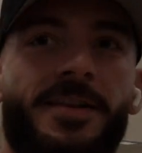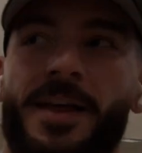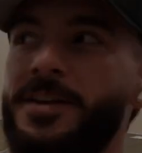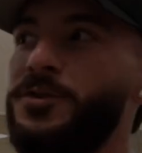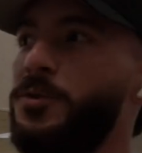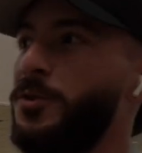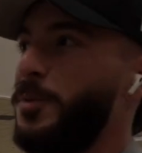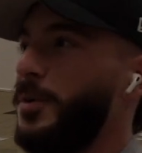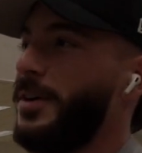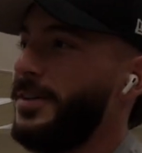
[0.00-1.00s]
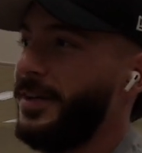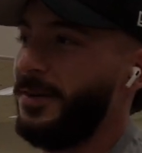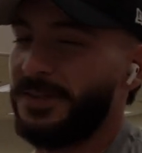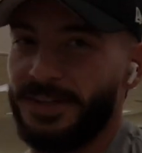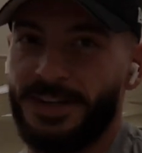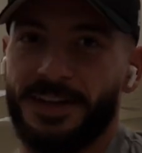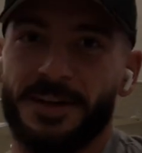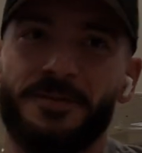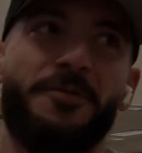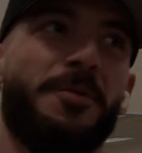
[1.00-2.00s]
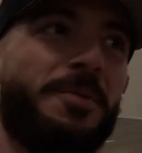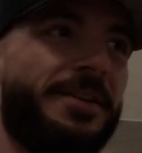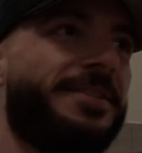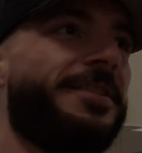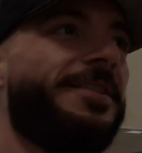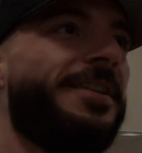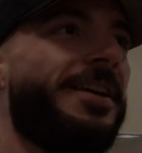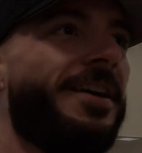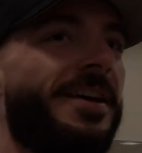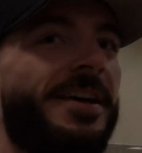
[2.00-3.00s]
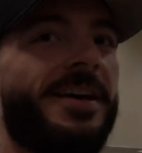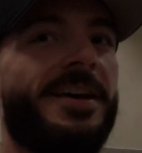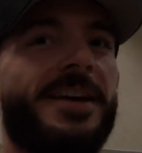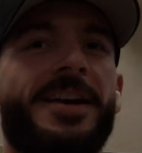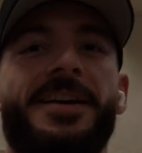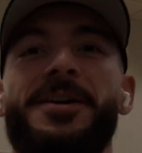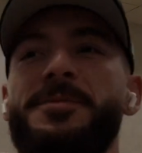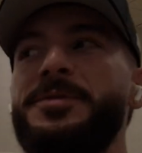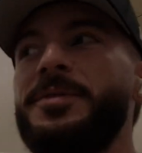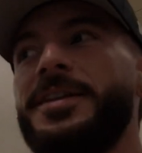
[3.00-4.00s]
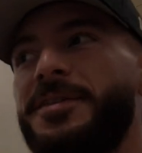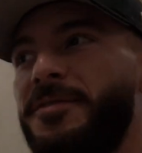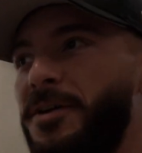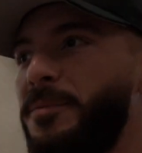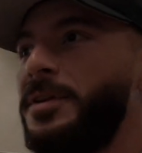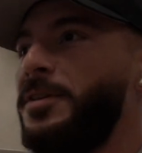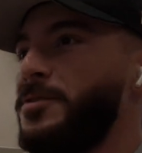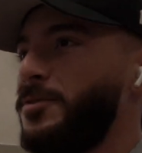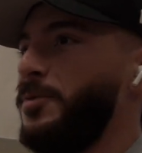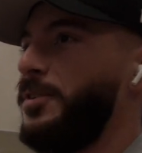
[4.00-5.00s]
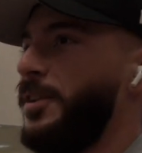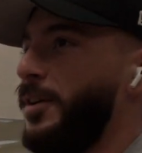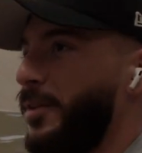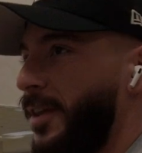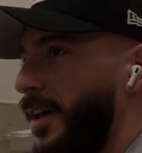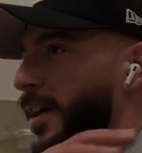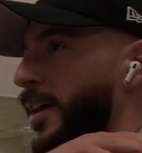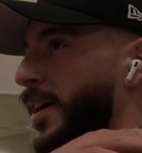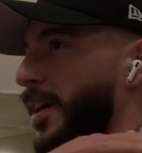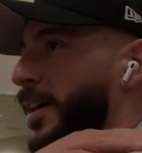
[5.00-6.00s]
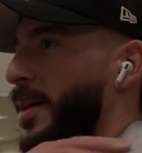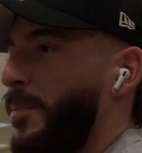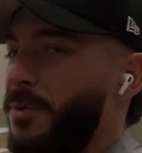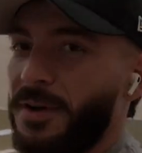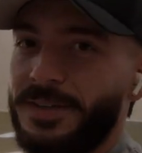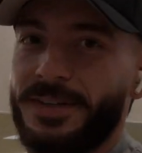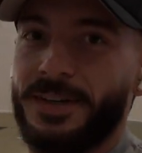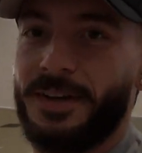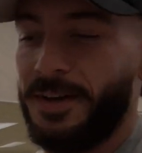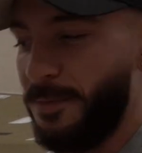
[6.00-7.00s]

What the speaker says: that shoulder press that I was hitting like 4 plates on, kind of helps with the development of those rear delt pressing